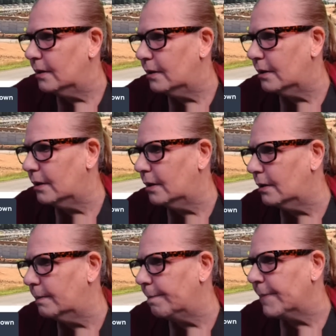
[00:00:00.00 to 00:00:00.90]

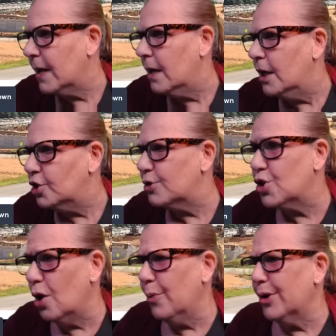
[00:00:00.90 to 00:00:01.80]
um, she was
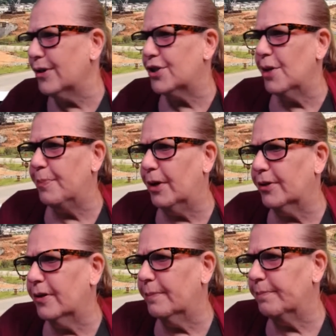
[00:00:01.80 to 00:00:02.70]
not wearing a seatbelt.
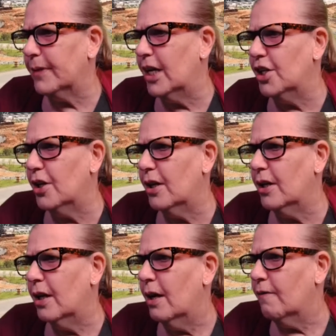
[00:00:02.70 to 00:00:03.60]
And
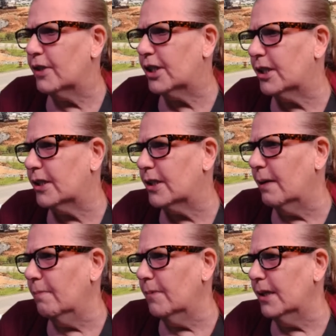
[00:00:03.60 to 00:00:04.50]
for
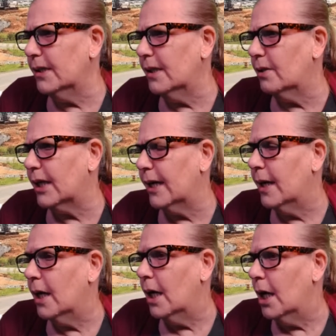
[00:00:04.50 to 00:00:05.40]
some reason, okay.
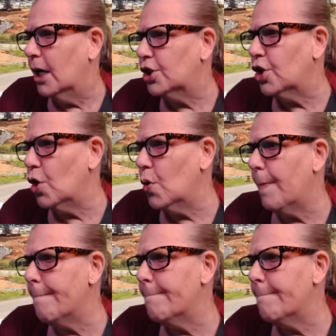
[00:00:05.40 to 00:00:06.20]
So